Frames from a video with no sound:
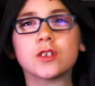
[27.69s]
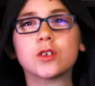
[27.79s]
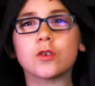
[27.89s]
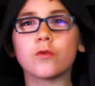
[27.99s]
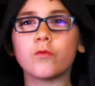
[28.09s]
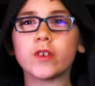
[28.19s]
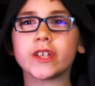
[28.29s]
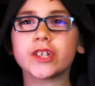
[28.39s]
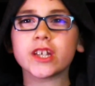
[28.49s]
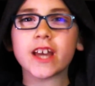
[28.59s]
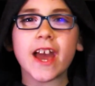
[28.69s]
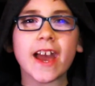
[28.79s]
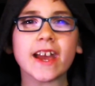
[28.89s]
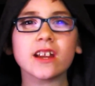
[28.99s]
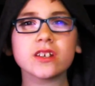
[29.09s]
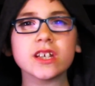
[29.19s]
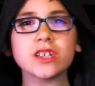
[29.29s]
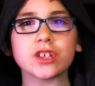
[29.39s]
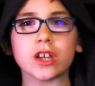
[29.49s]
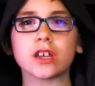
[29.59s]
to reaching and
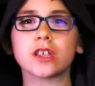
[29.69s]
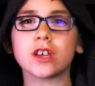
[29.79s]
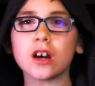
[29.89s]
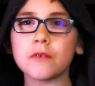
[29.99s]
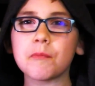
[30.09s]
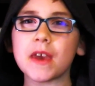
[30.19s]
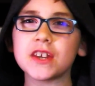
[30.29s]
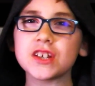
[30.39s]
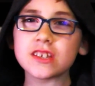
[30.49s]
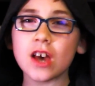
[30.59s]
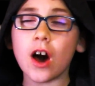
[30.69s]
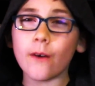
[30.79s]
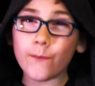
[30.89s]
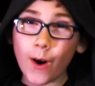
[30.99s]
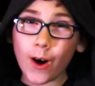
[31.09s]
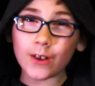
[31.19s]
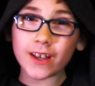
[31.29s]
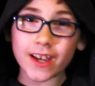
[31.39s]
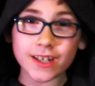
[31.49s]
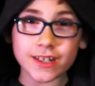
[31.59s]
teaching young mages of
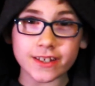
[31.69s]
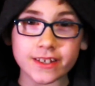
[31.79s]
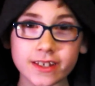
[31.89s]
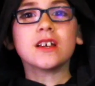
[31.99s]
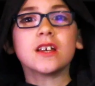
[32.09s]
all ages.